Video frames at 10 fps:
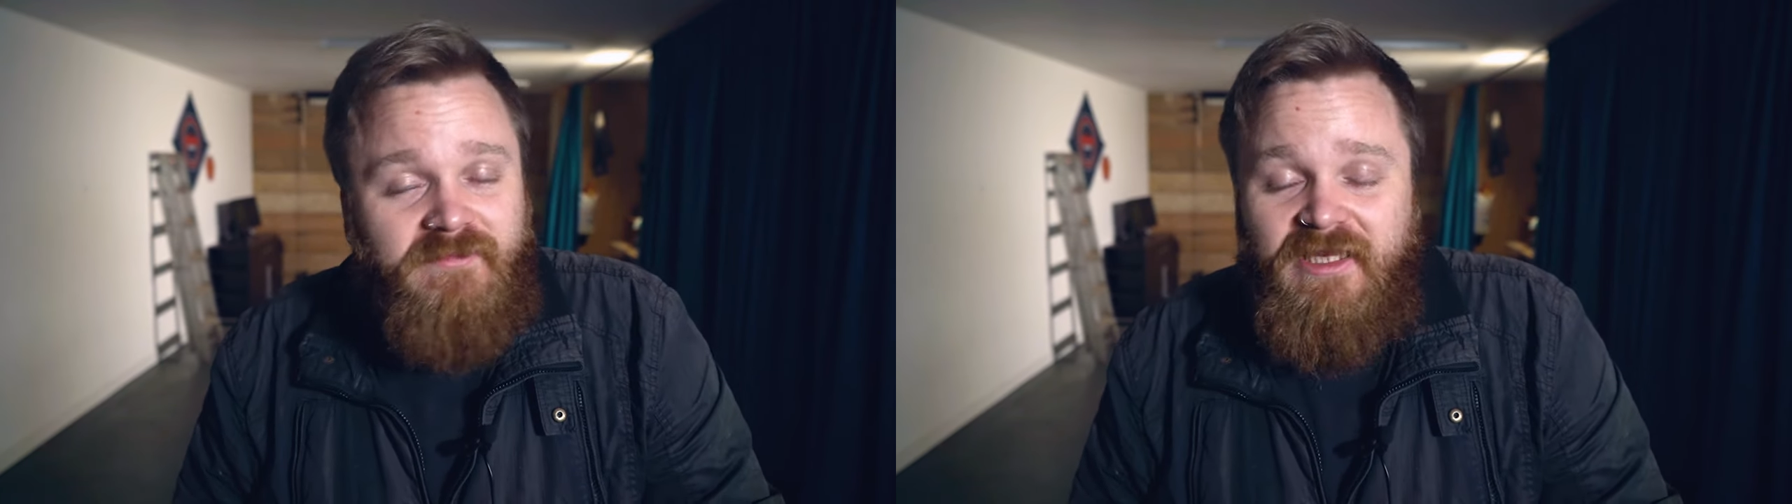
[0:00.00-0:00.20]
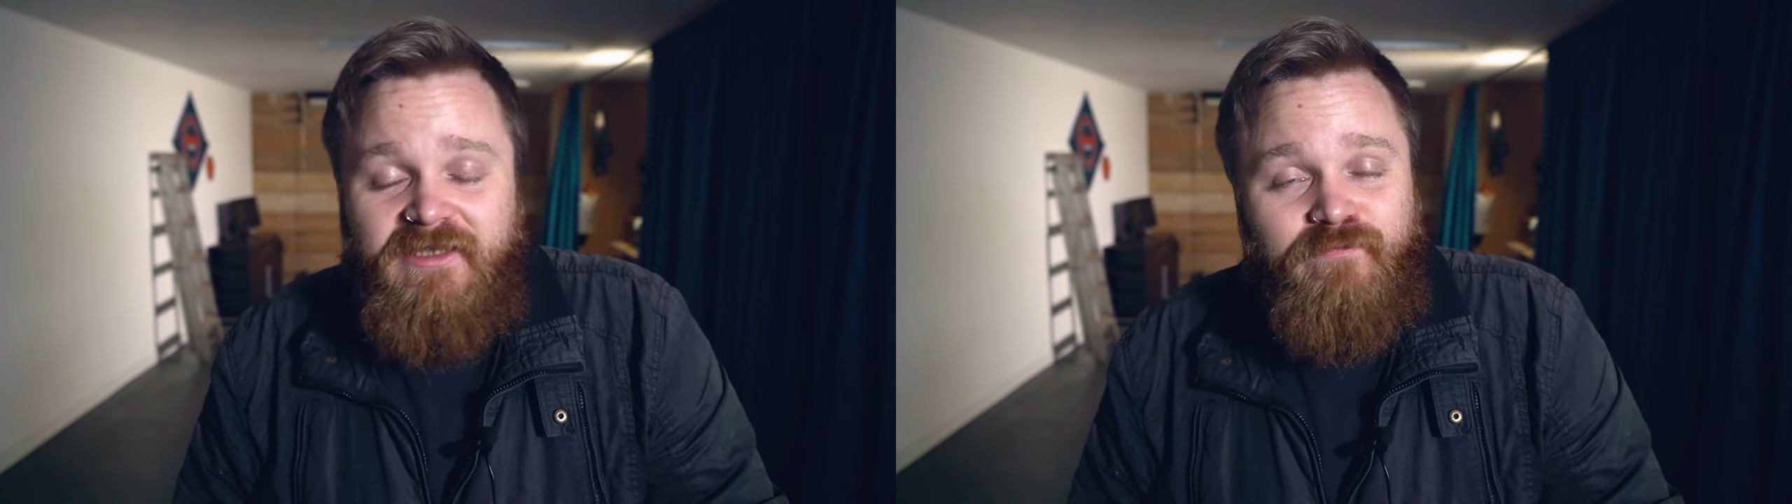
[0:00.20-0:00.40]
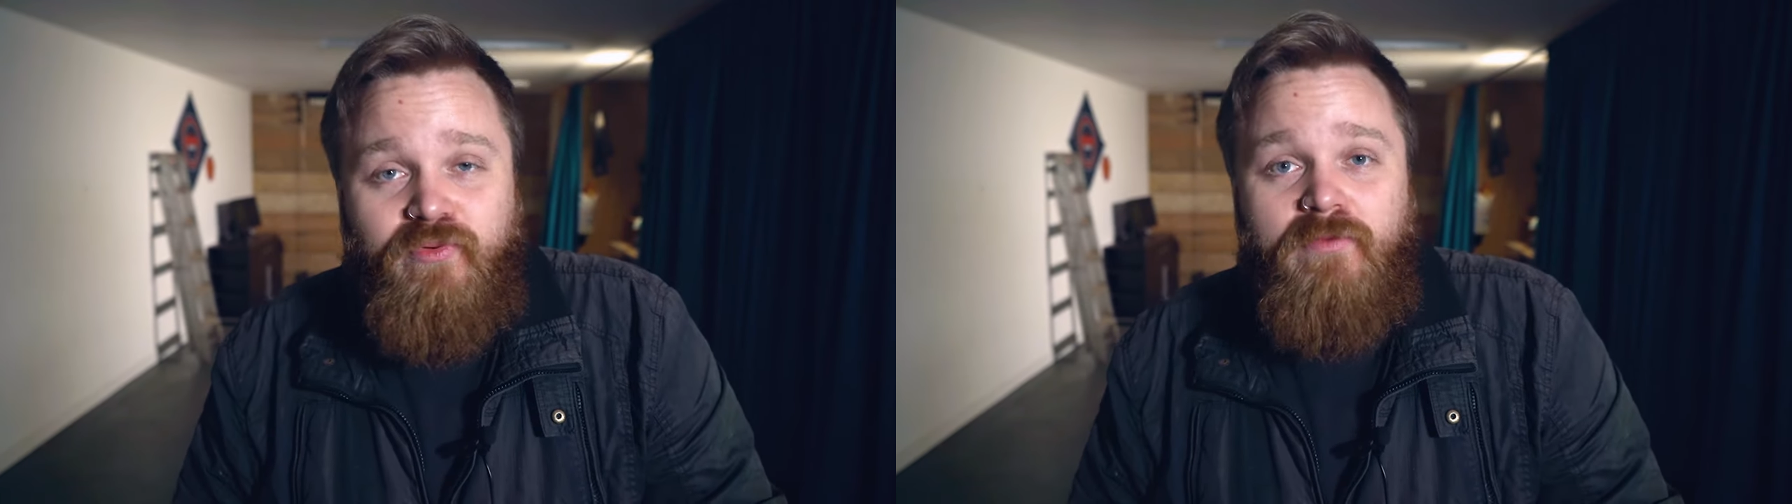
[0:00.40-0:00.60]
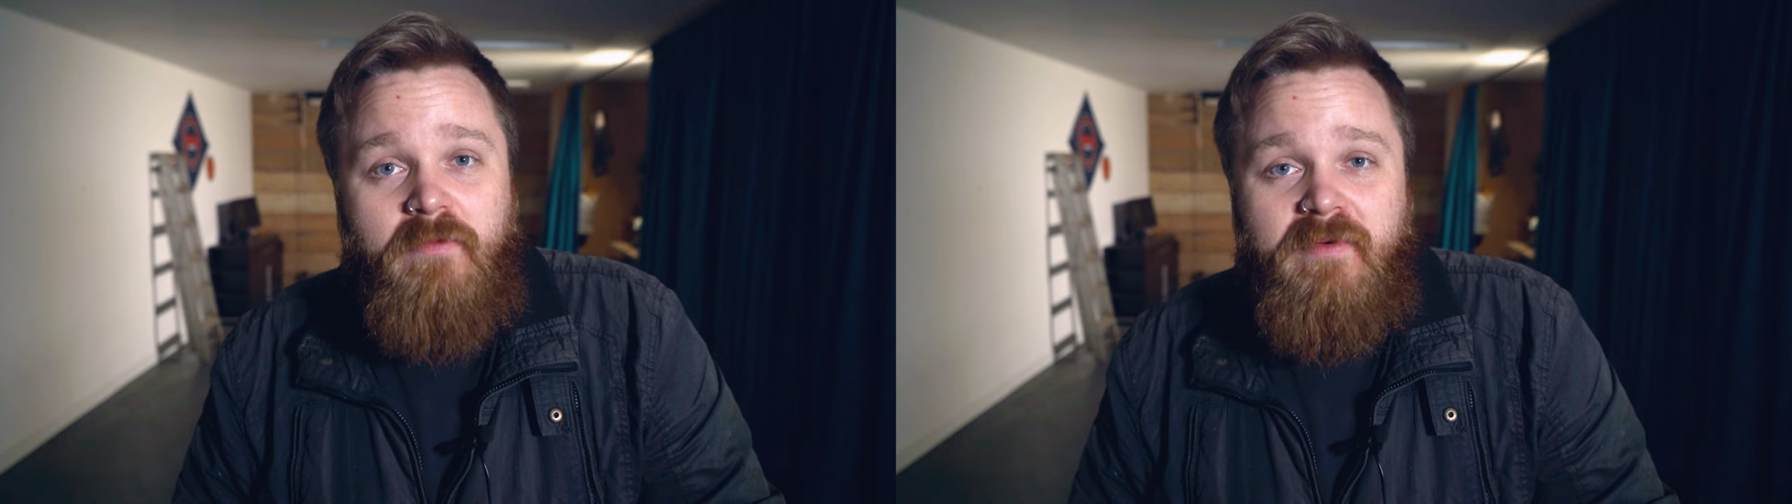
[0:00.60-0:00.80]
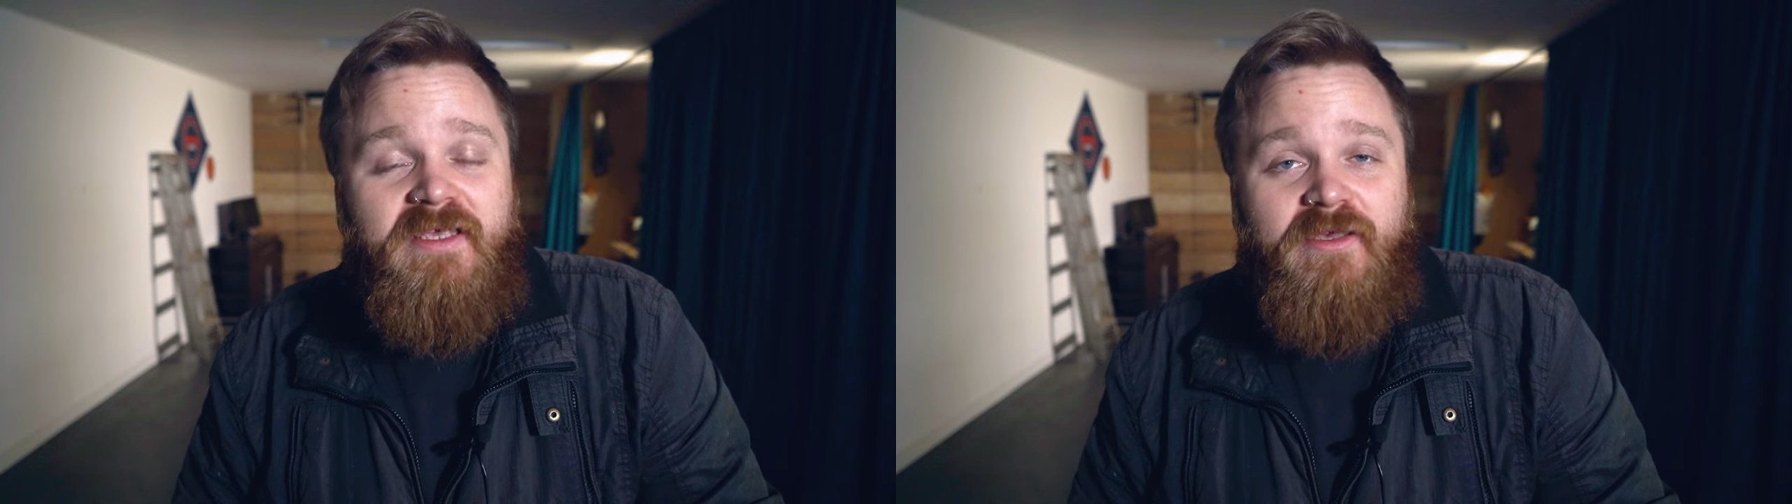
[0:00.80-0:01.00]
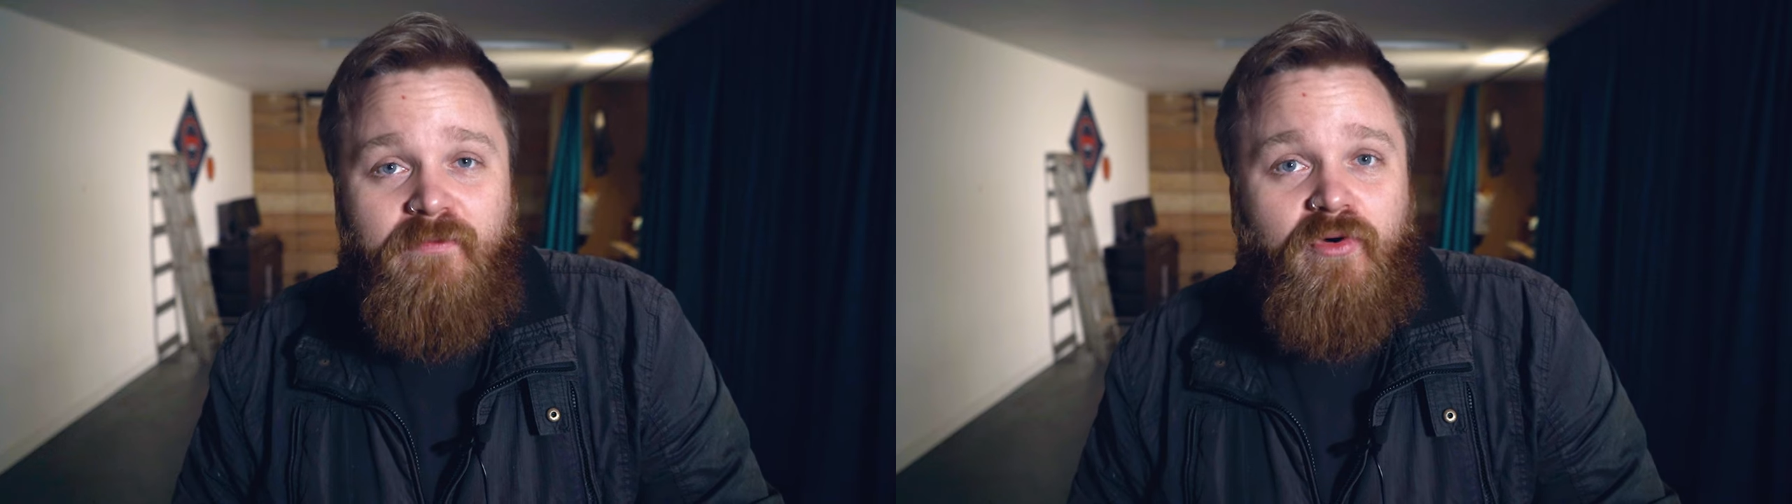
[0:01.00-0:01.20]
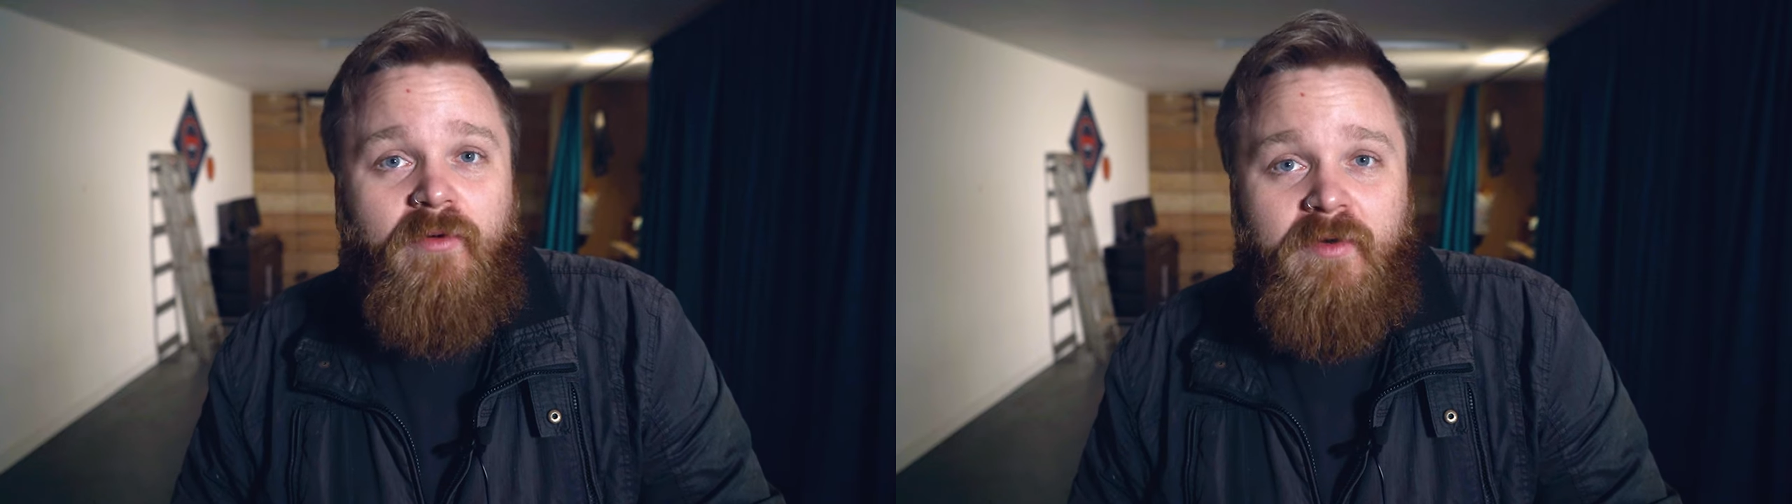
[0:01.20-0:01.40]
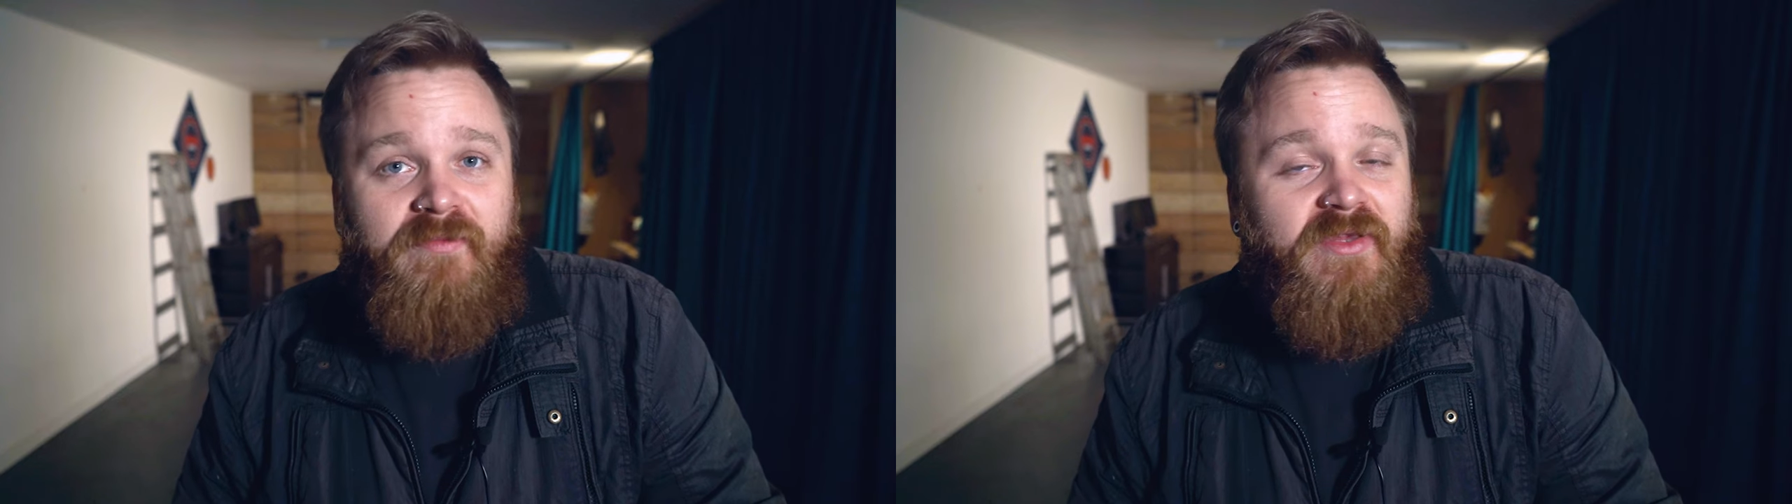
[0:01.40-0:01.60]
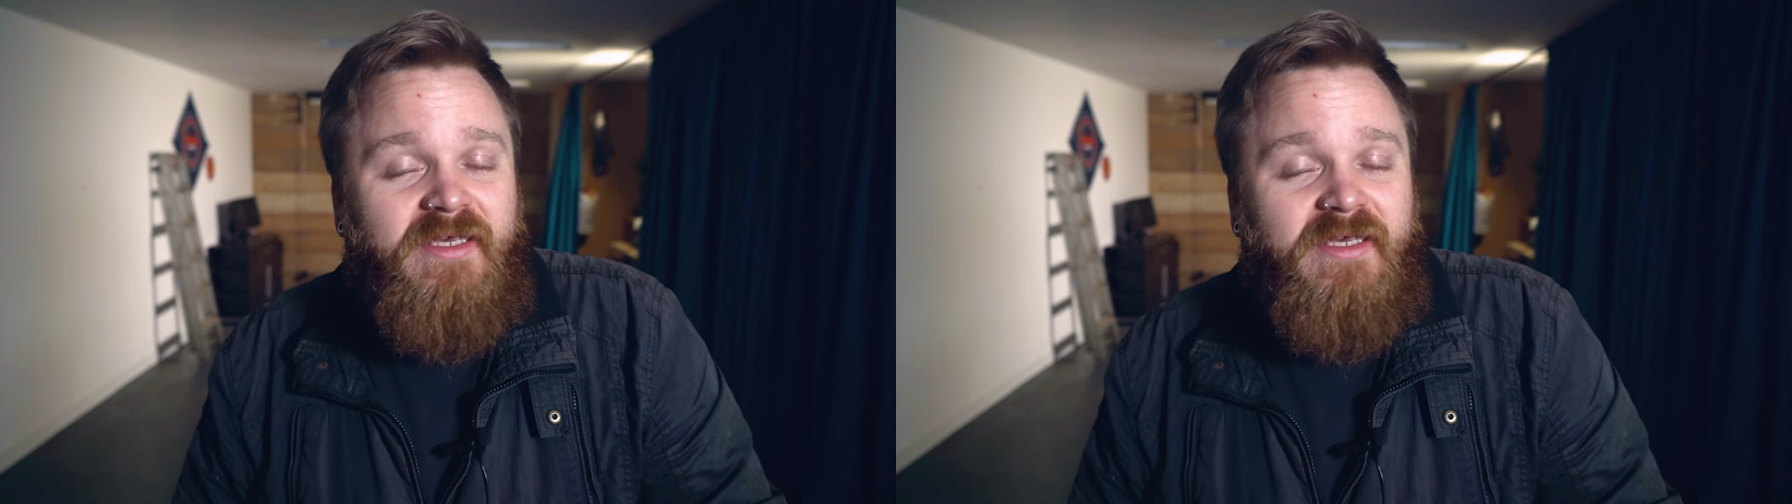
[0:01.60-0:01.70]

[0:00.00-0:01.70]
that's probably your problem